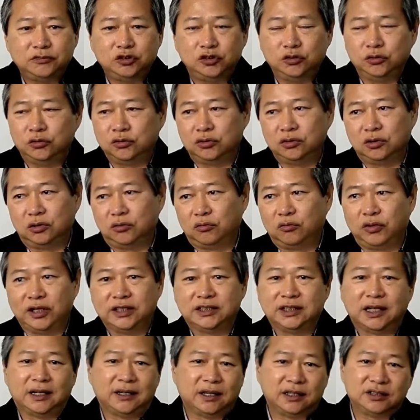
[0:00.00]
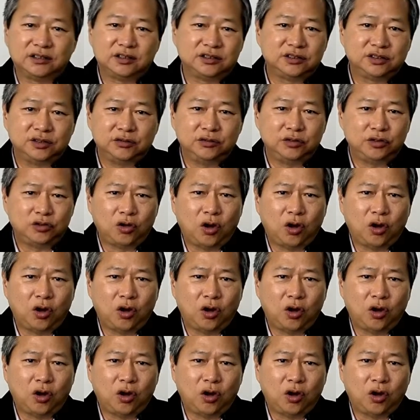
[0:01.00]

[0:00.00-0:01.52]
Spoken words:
you do not waste unnecessary